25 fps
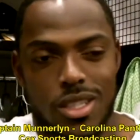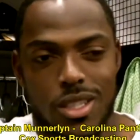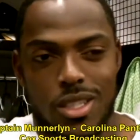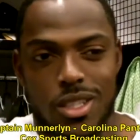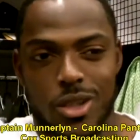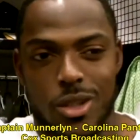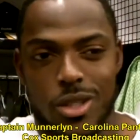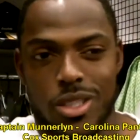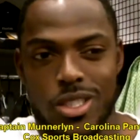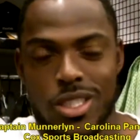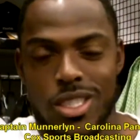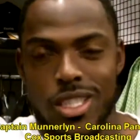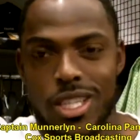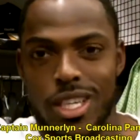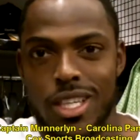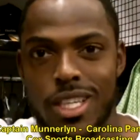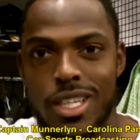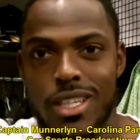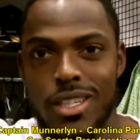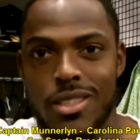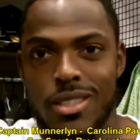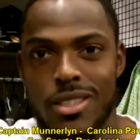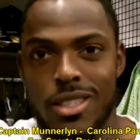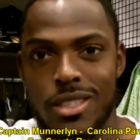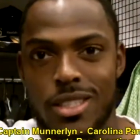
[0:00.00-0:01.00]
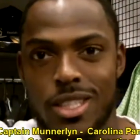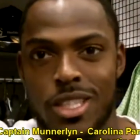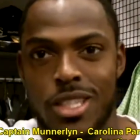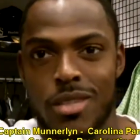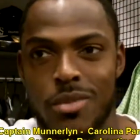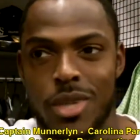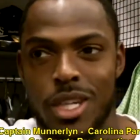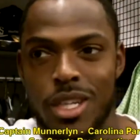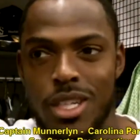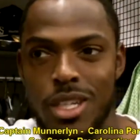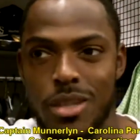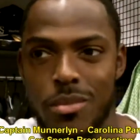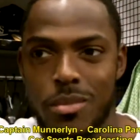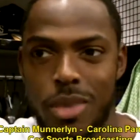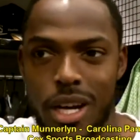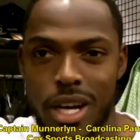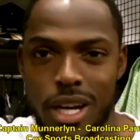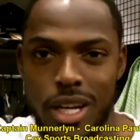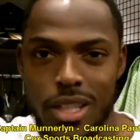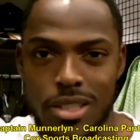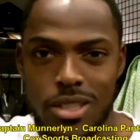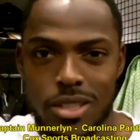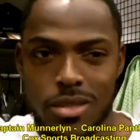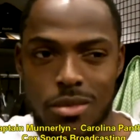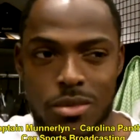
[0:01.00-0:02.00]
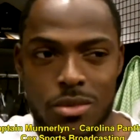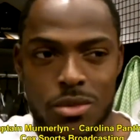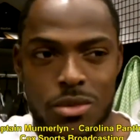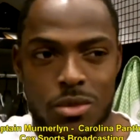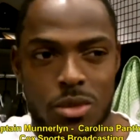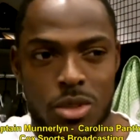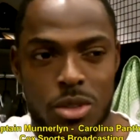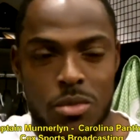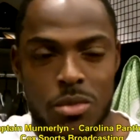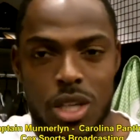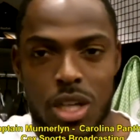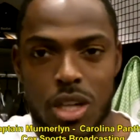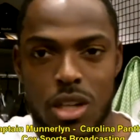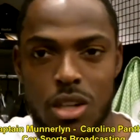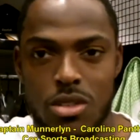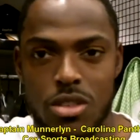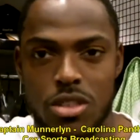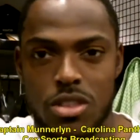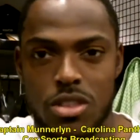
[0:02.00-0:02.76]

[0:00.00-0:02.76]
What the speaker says: just say give my goodbyes to one of my closest